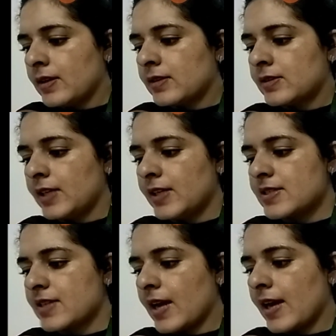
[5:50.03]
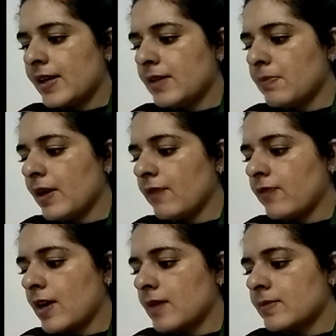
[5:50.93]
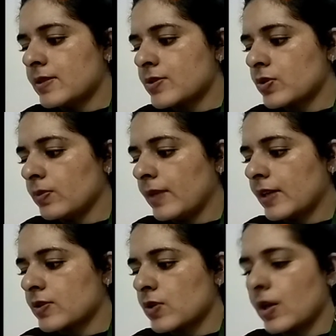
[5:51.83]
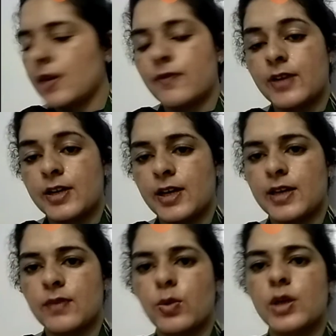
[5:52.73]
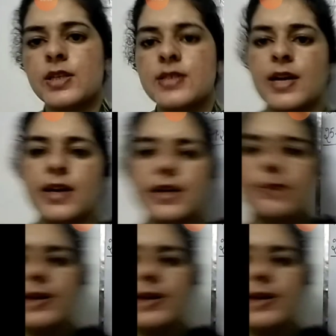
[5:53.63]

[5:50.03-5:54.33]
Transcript: Things added by farmers to make soil fertile. What is added by